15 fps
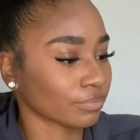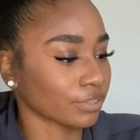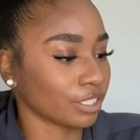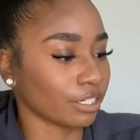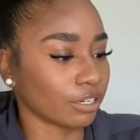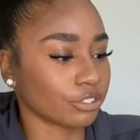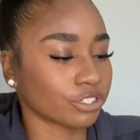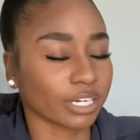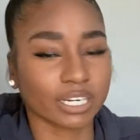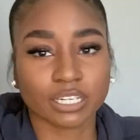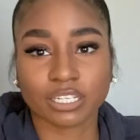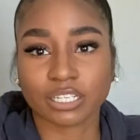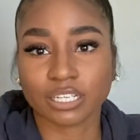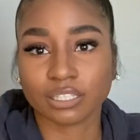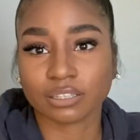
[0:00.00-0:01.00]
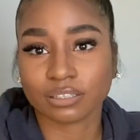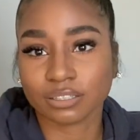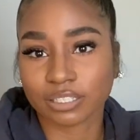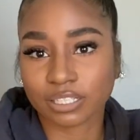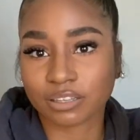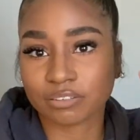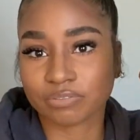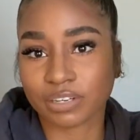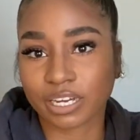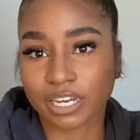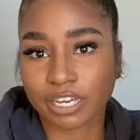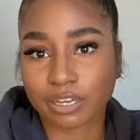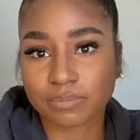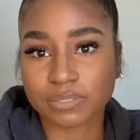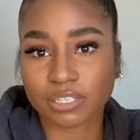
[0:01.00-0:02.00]
you know, trying to get the
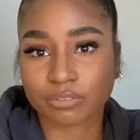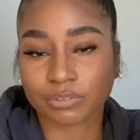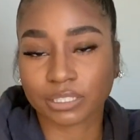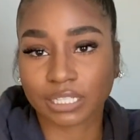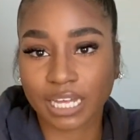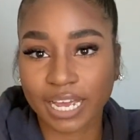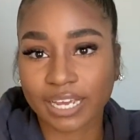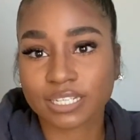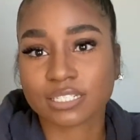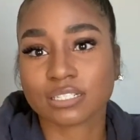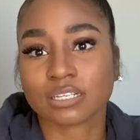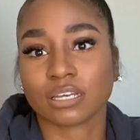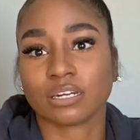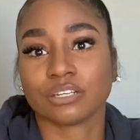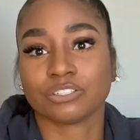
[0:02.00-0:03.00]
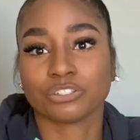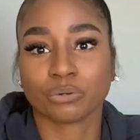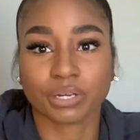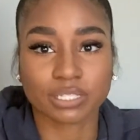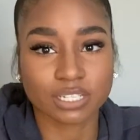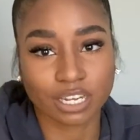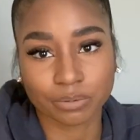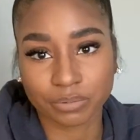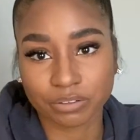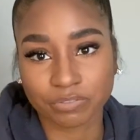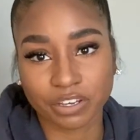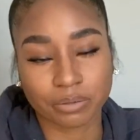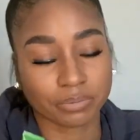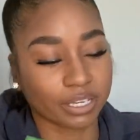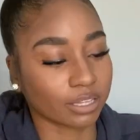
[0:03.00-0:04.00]
vibes and relax and enjoy time with
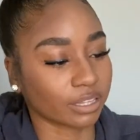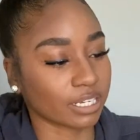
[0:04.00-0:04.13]
family and